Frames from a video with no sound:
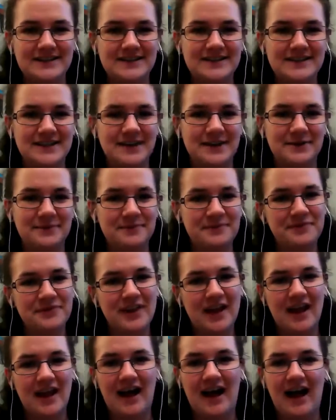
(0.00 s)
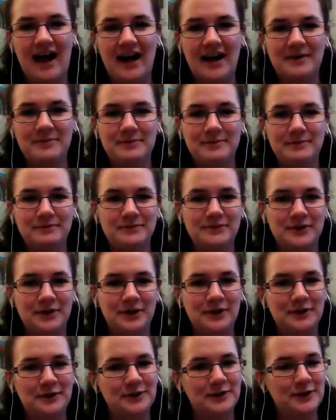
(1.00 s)
And so I'm
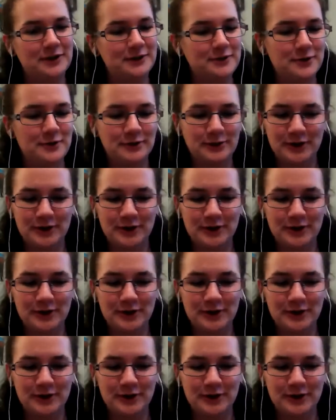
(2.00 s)
look,